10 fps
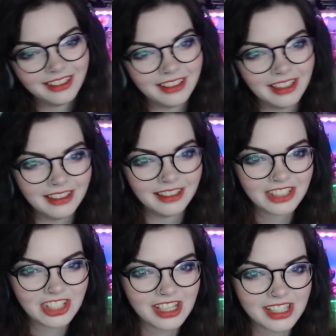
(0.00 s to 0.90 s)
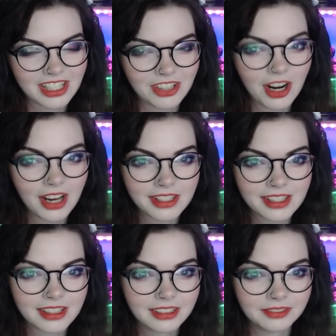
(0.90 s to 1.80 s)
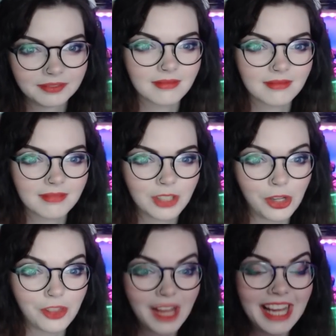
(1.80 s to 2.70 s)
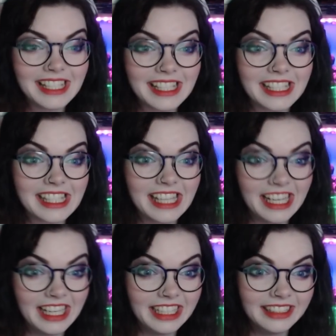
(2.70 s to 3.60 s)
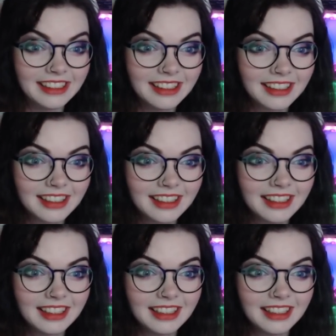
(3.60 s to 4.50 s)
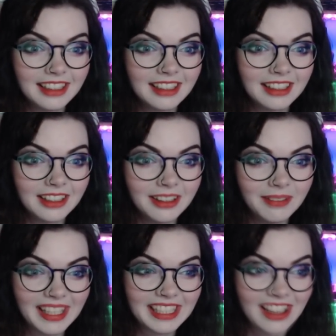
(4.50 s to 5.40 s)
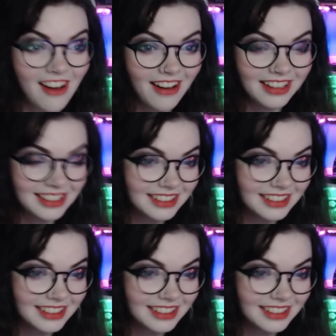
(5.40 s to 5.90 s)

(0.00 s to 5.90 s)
Oh, Jesus Christ. Dude, that is insane. Oh my god.